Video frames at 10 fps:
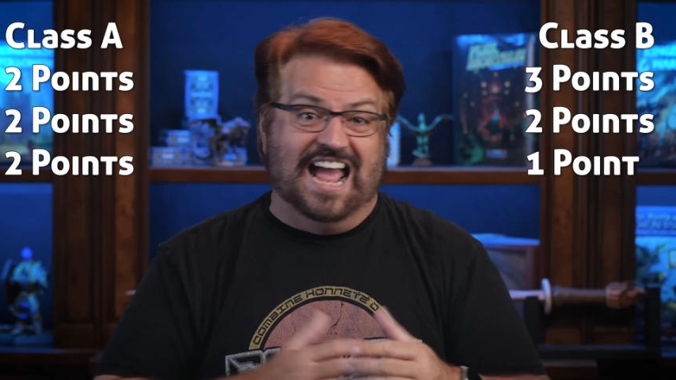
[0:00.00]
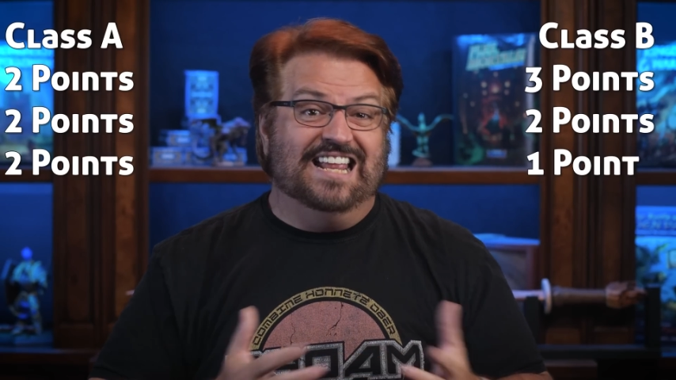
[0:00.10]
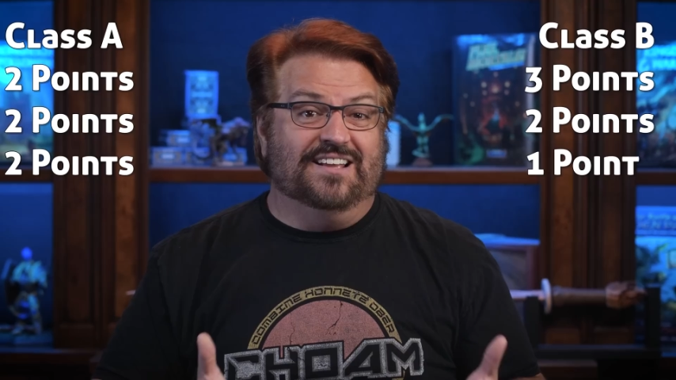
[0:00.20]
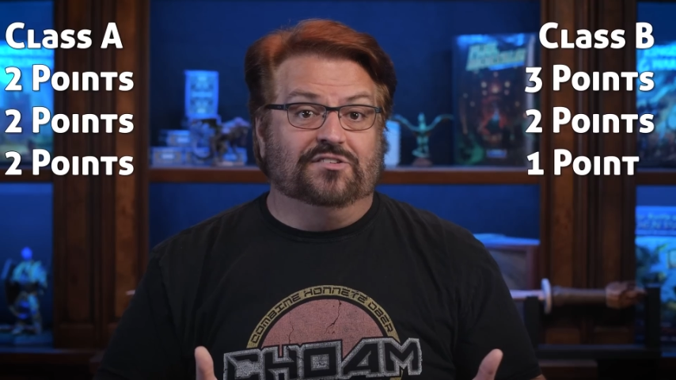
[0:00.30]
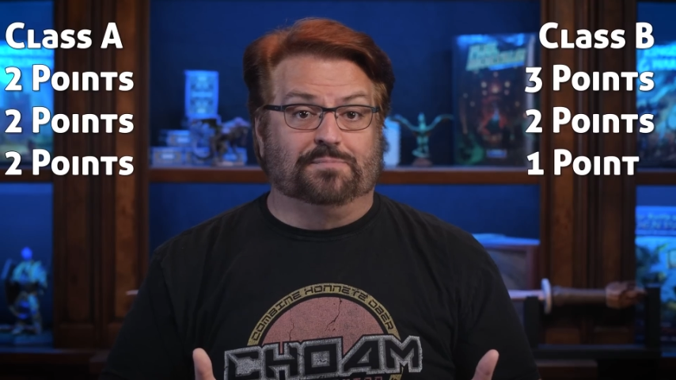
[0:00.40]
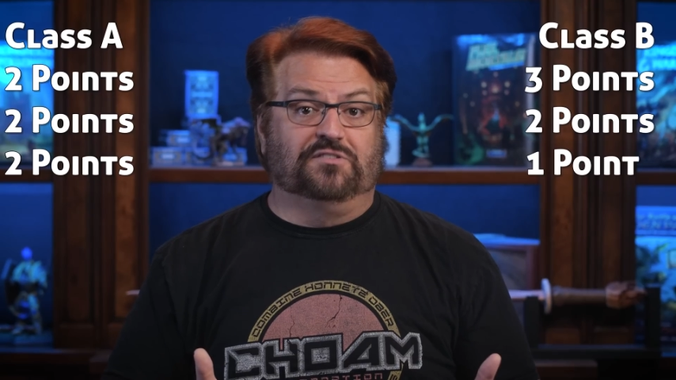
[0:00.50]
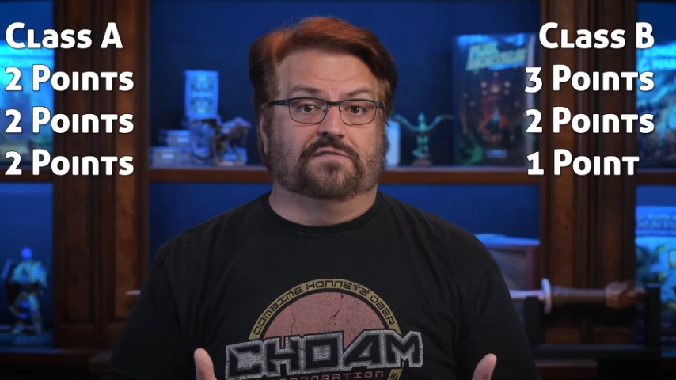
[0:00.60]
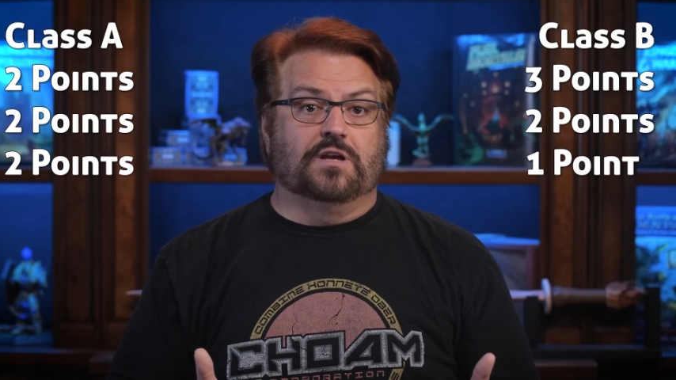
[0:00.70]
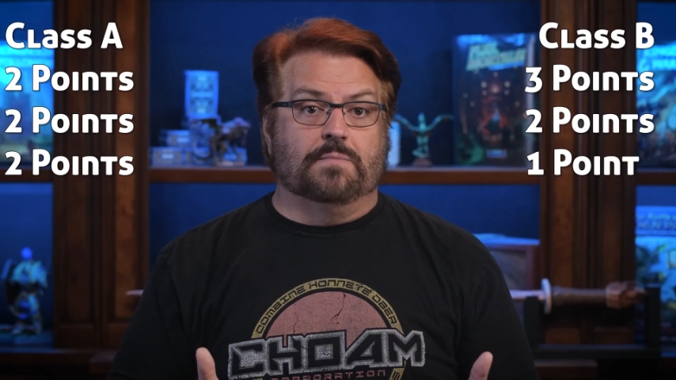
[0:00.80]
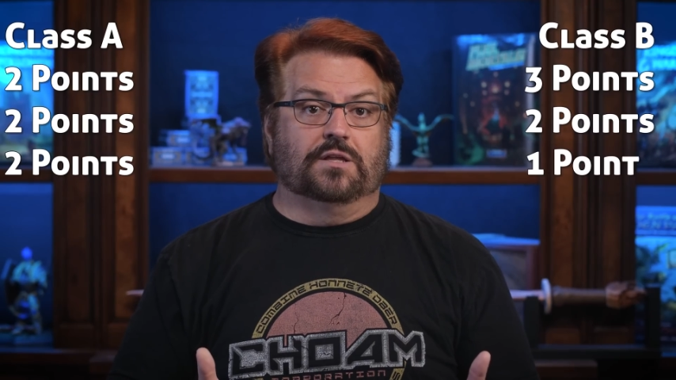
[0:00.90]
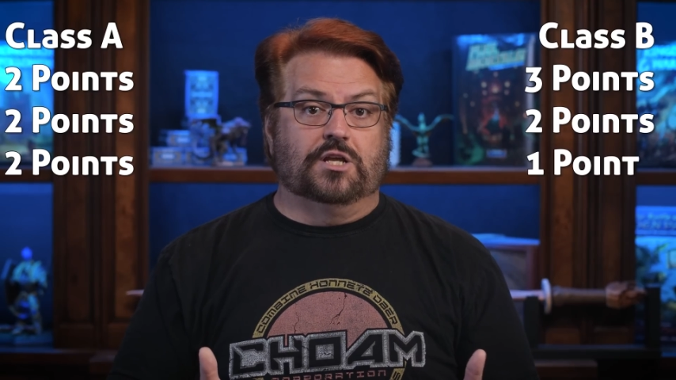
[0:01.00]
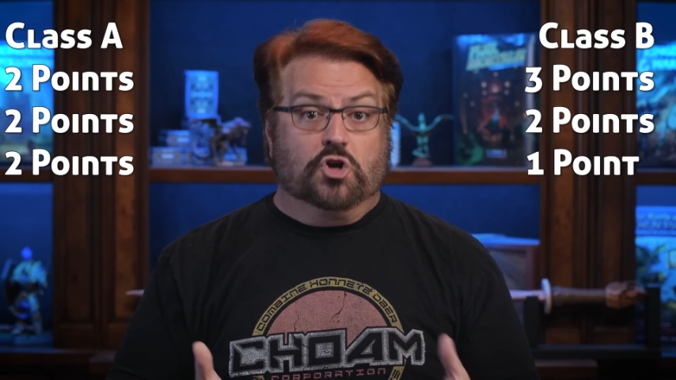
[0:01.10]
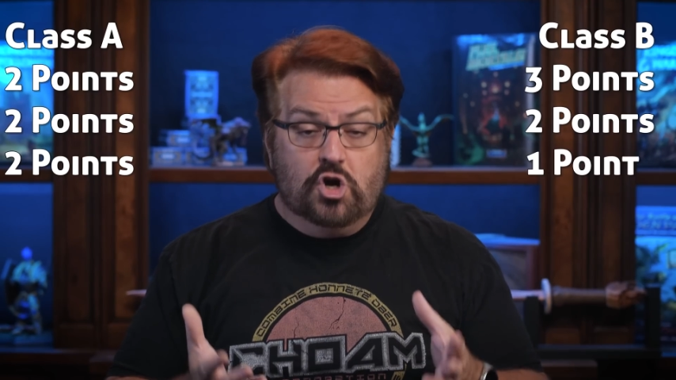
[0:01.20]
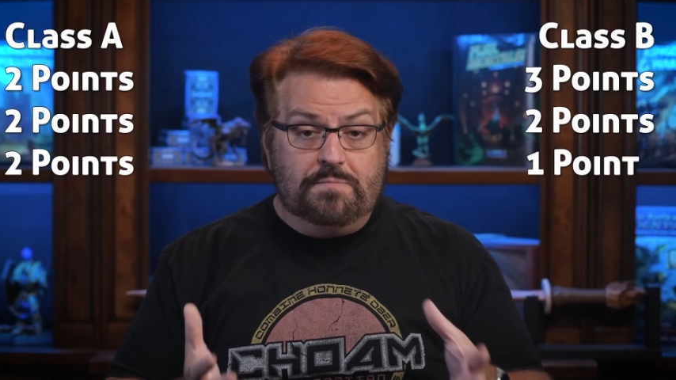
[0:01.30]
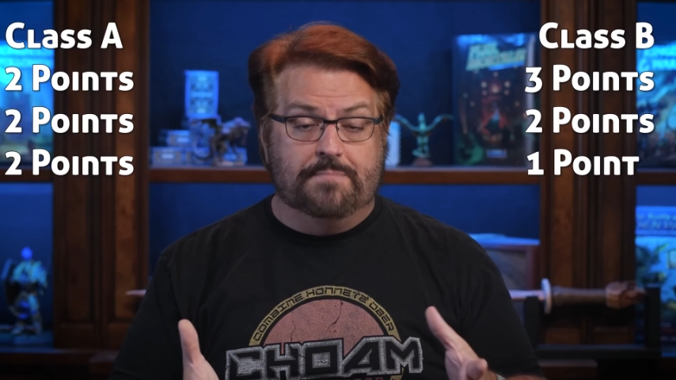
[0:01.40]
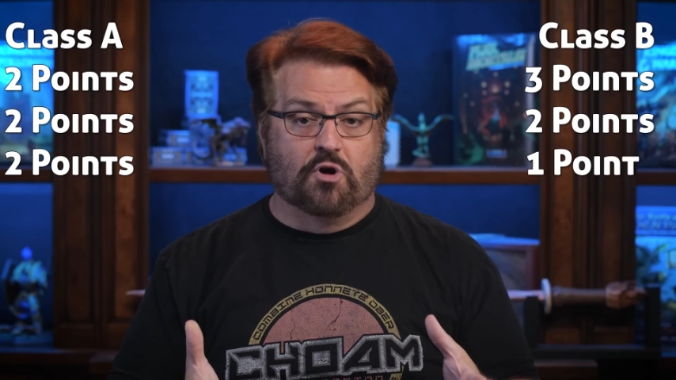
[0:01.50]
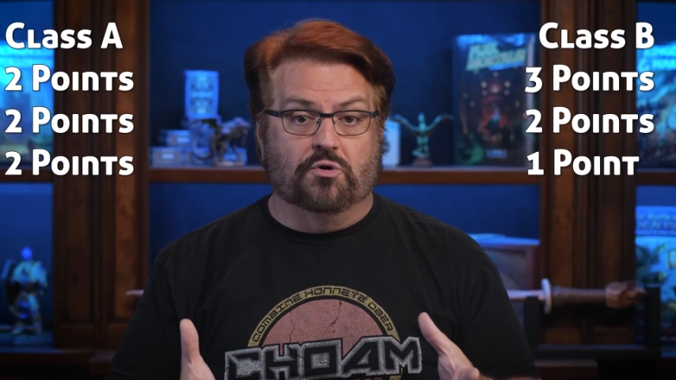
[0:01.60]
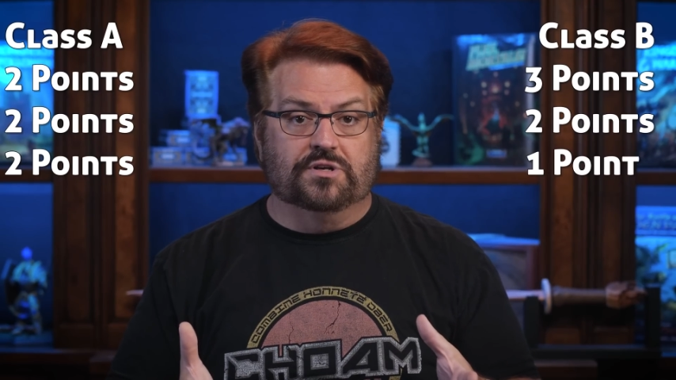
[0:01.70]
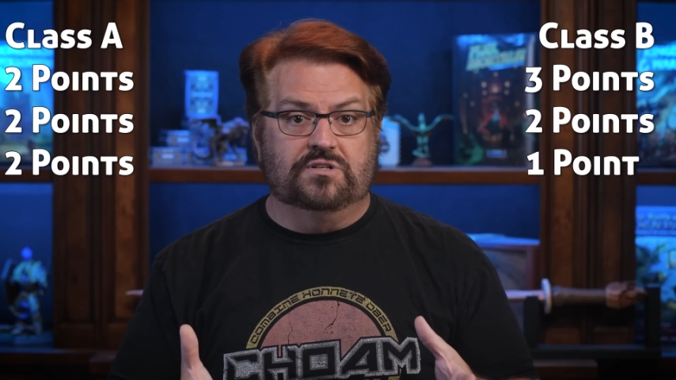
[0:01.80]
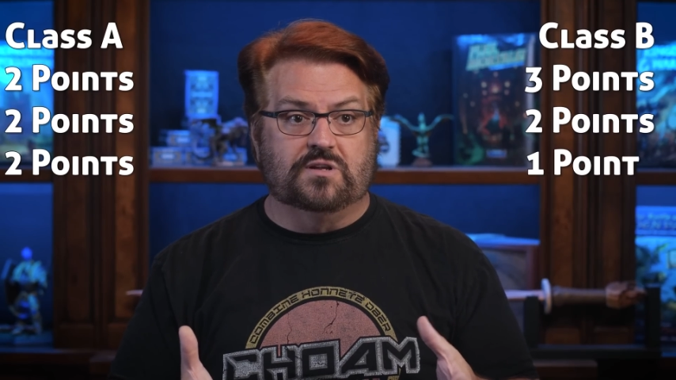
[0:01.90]
any specific ability could be
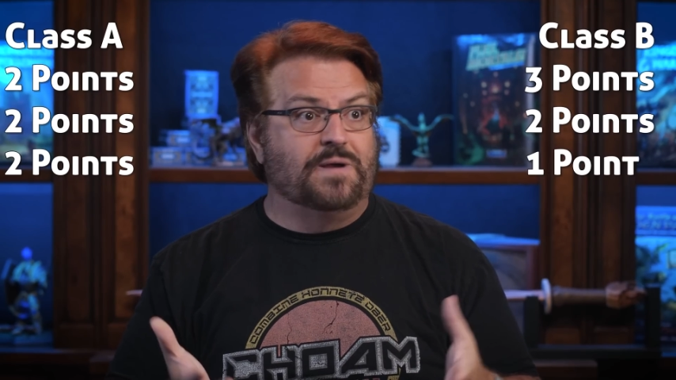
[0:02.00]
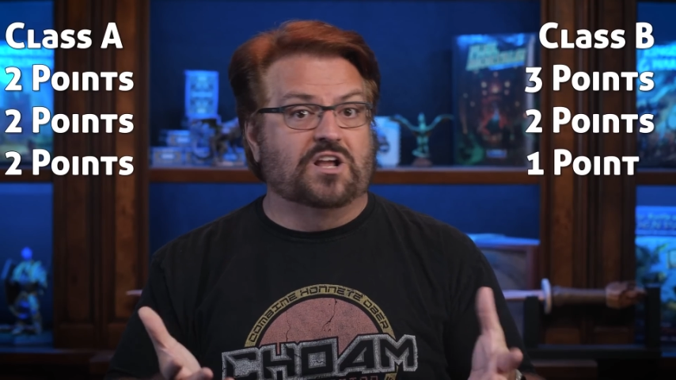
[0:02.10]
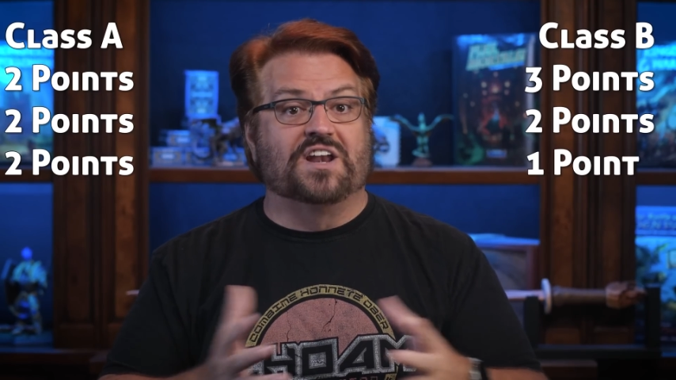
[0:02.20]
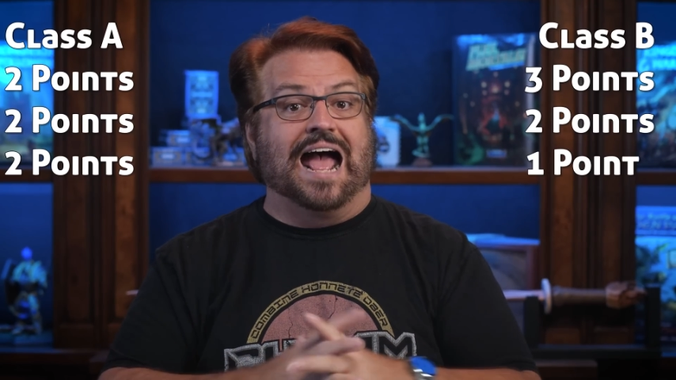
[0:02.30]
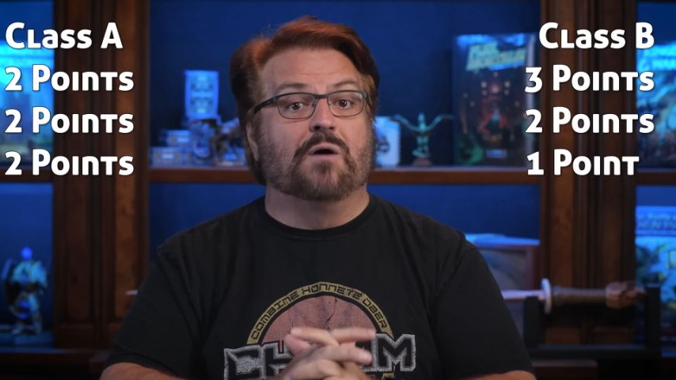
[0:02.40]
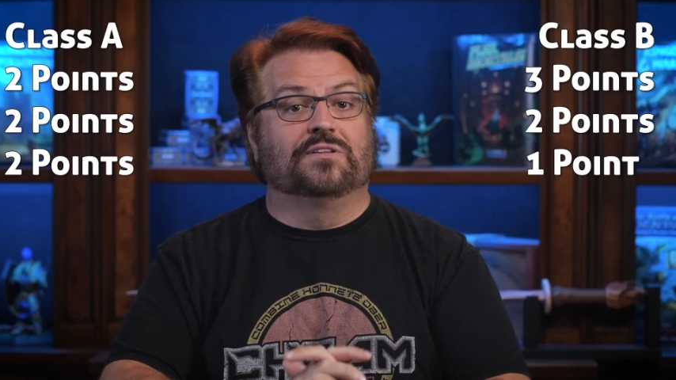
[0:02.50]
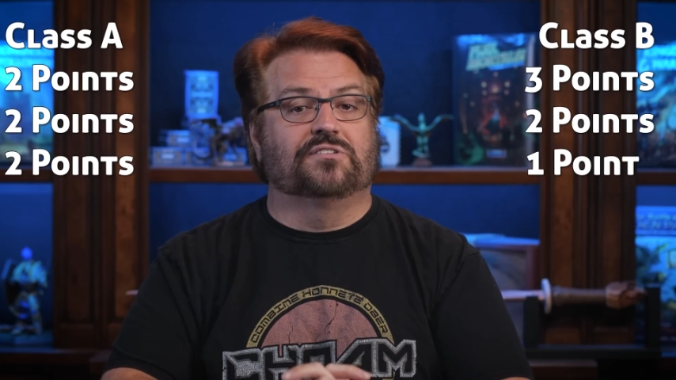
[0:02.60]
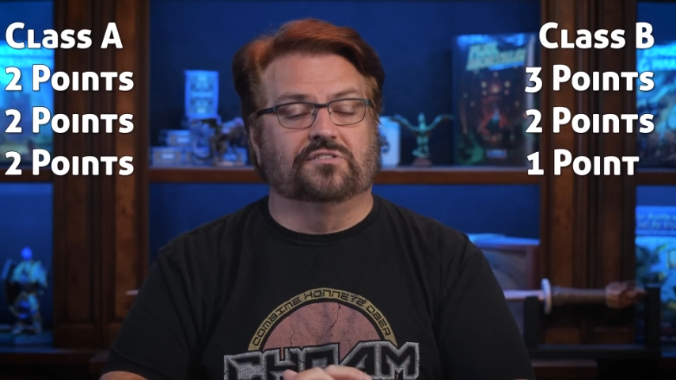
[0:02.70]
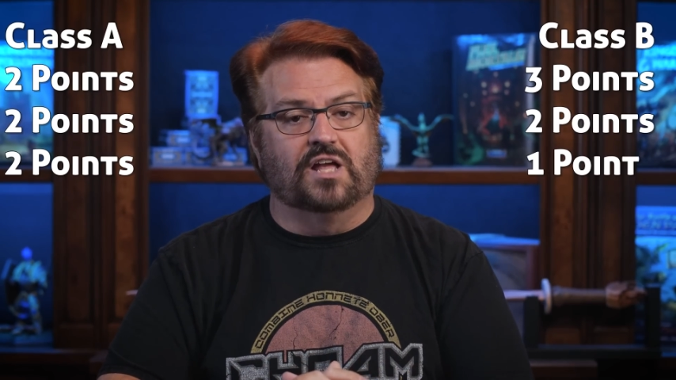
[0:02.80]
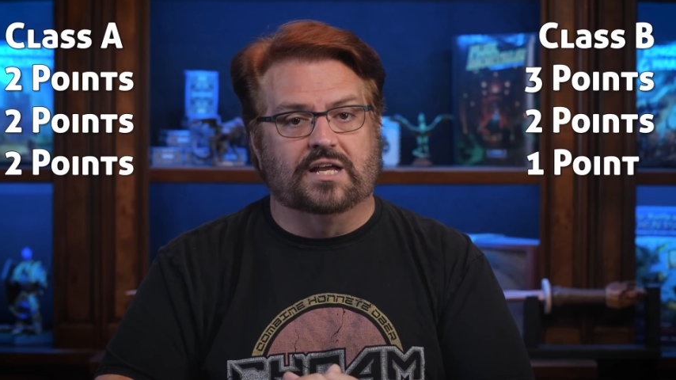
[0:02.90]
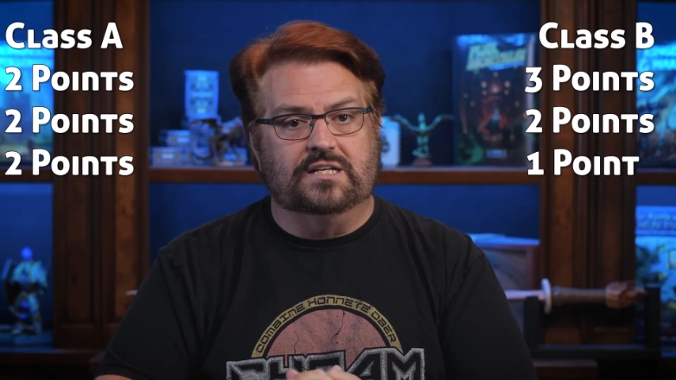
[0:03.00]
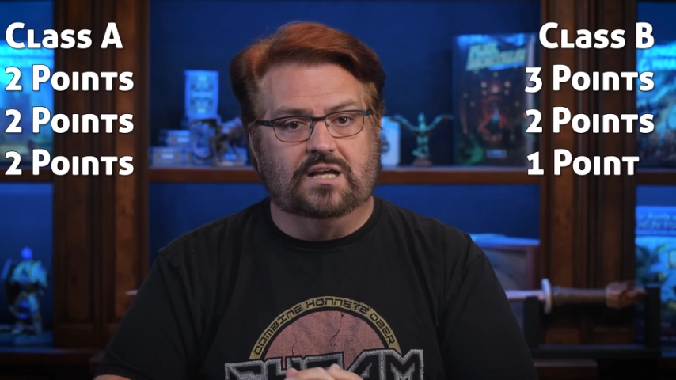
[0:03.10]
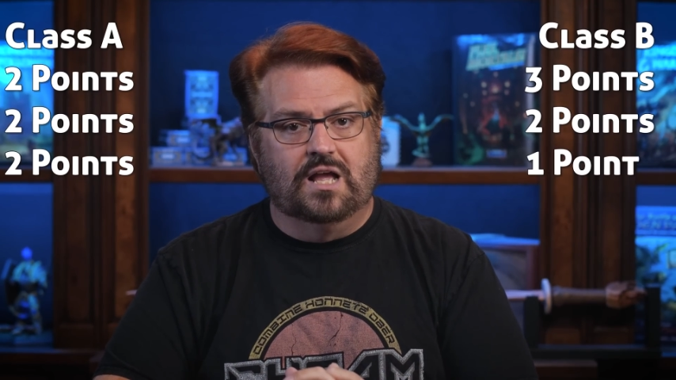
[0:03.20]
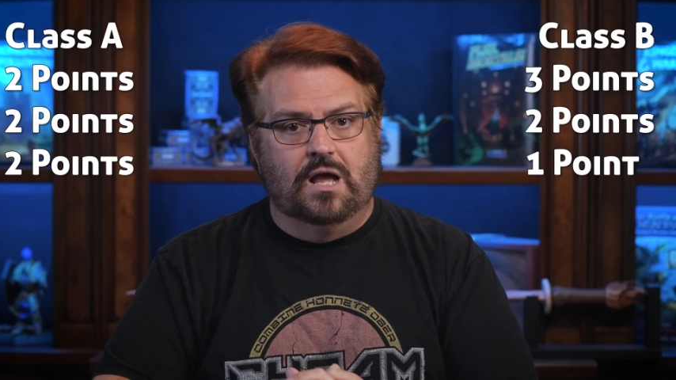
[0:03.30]
broken depending on how it's designed.